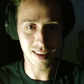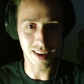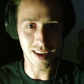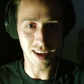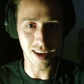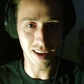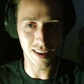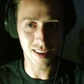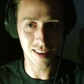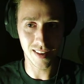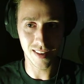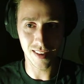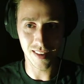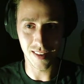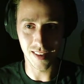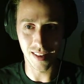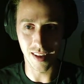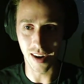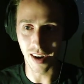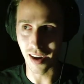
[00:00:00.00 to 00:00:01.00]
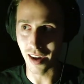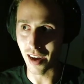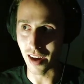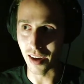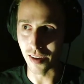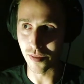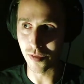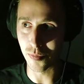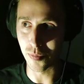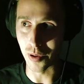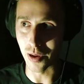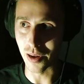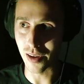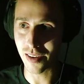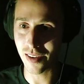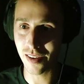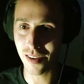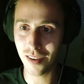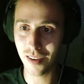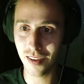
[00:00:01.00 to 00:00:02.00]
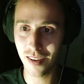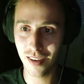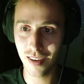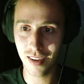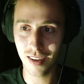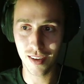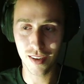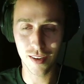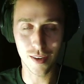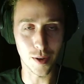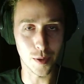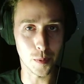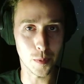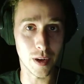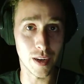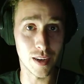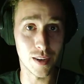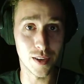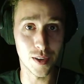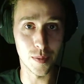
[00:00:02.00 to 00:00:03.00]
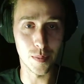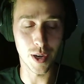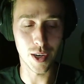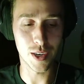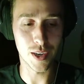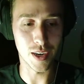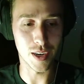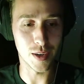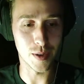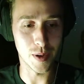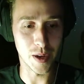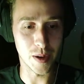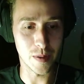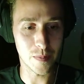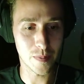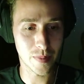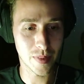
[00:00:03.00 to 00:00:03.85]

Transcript: I have, but don't read too much into it.